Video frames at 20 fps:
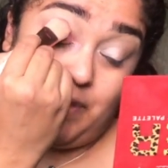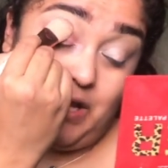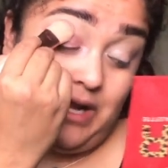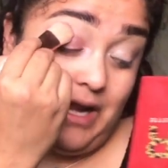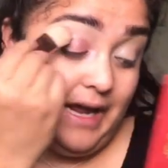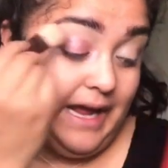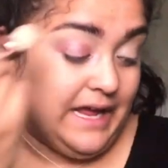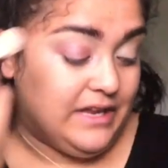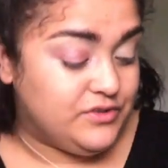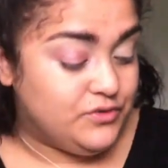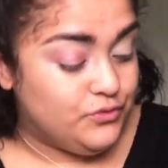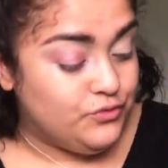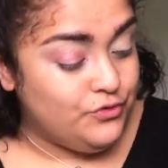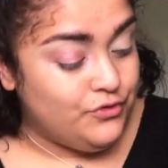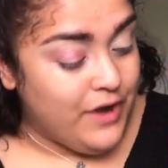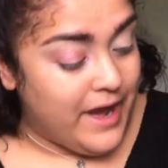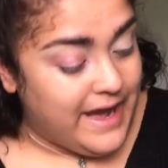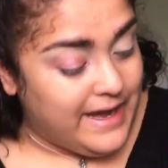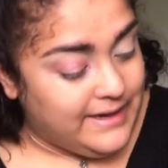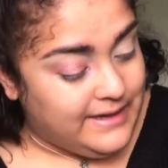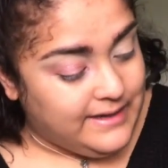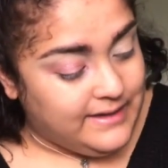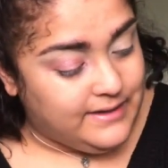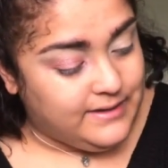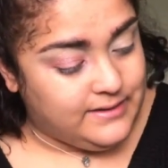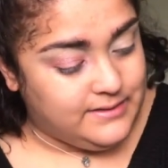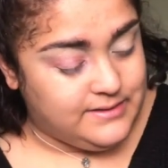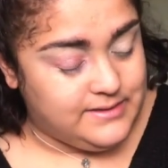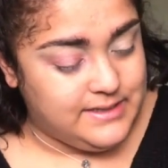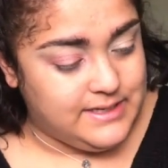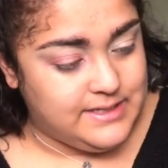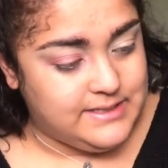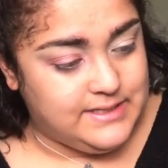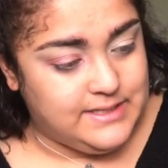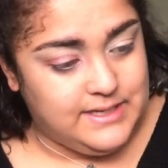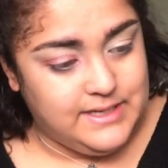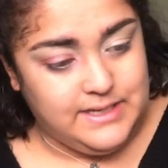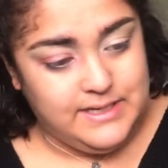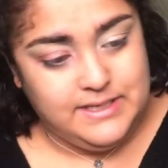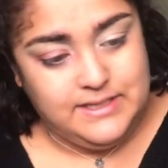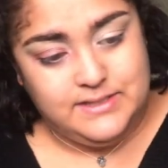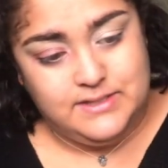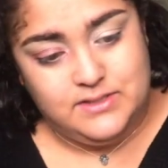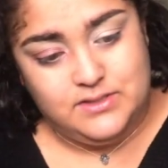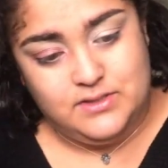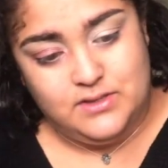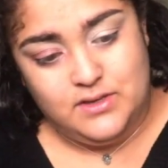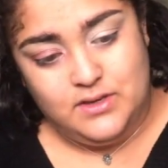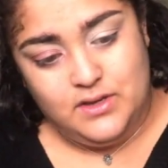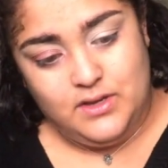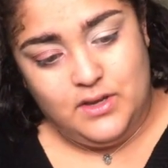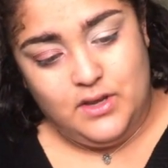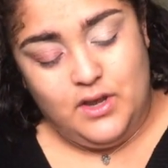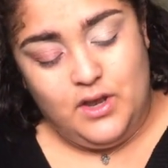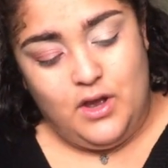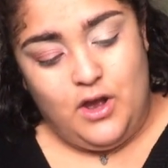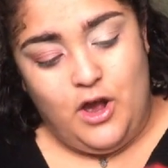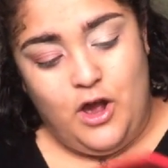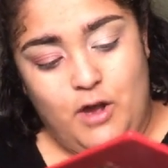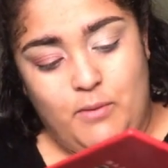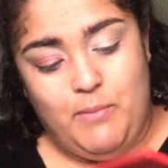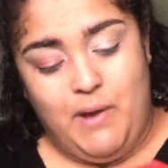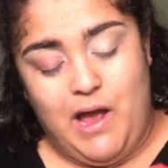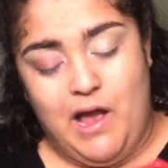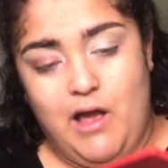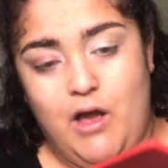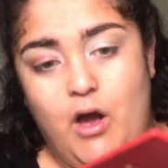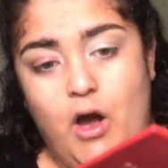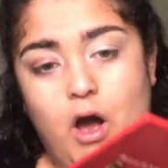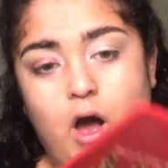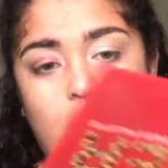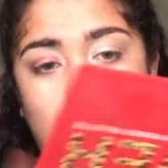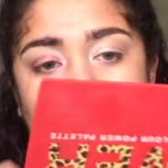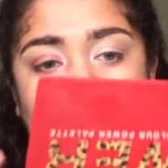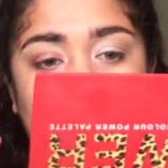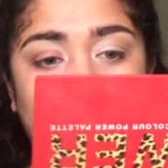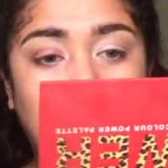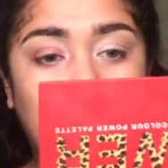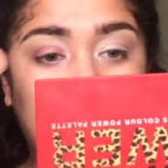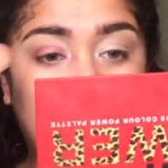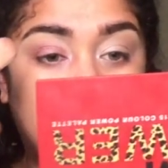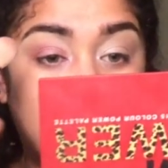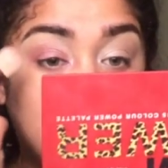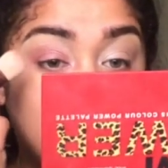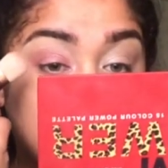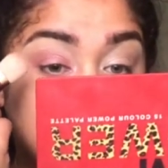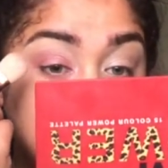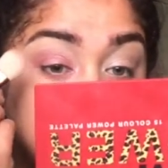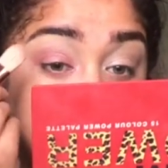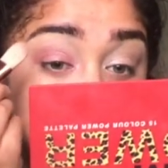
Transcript: like as radiant as it is on my arm. It looks